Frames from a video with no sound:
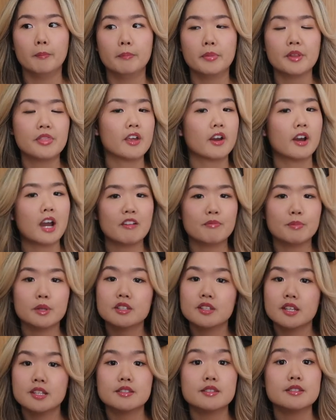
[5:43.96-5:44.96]
But there have
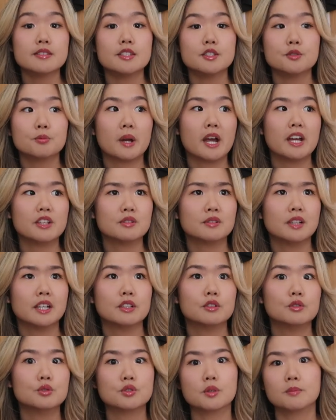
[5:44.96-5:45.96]
been instances where I had to
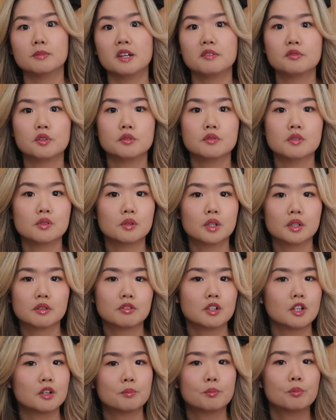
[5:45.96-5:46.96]
like do some leftover work
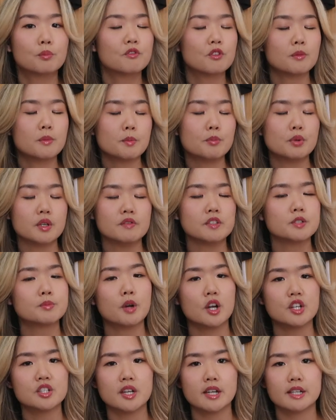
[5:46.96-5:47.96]
from a previous
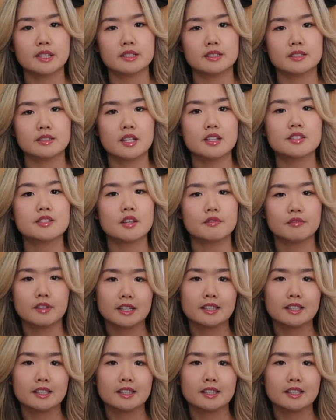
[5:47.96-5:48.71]
project and stuff